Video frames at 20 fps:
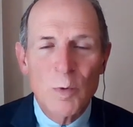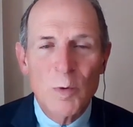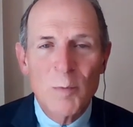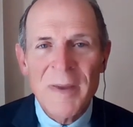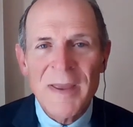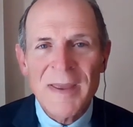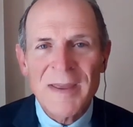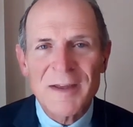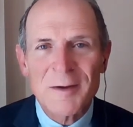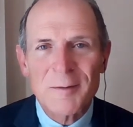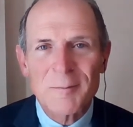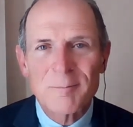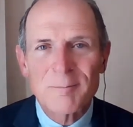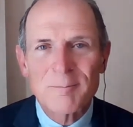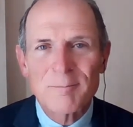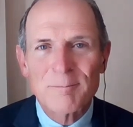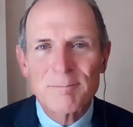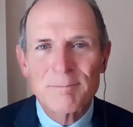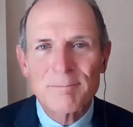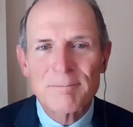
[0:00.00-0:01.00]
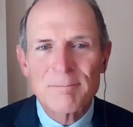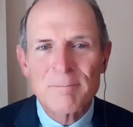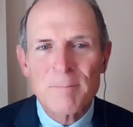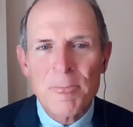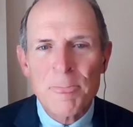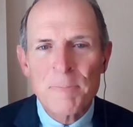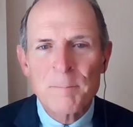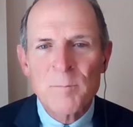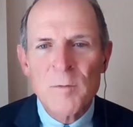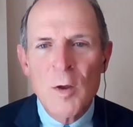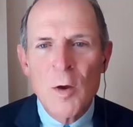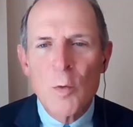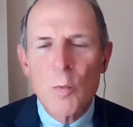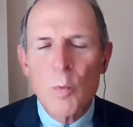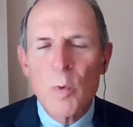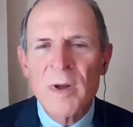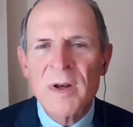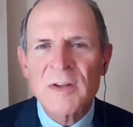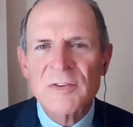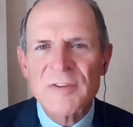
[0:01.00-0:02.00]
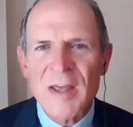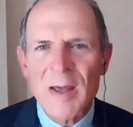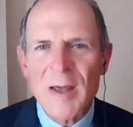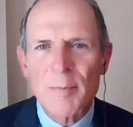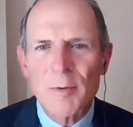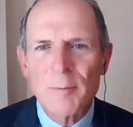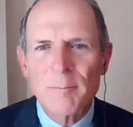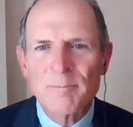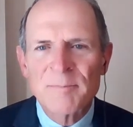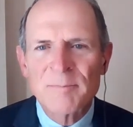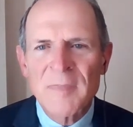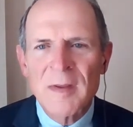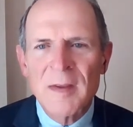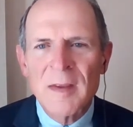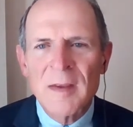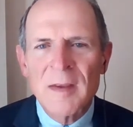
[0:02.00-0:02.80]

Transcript: will make. One example